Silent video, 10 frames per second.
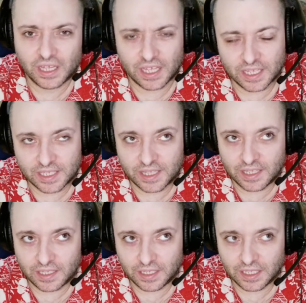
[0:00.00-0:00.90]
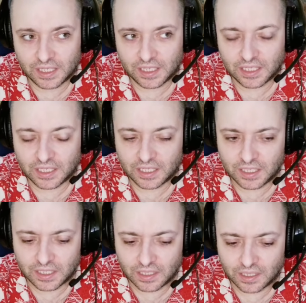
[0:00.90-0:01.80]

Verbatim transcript: Is the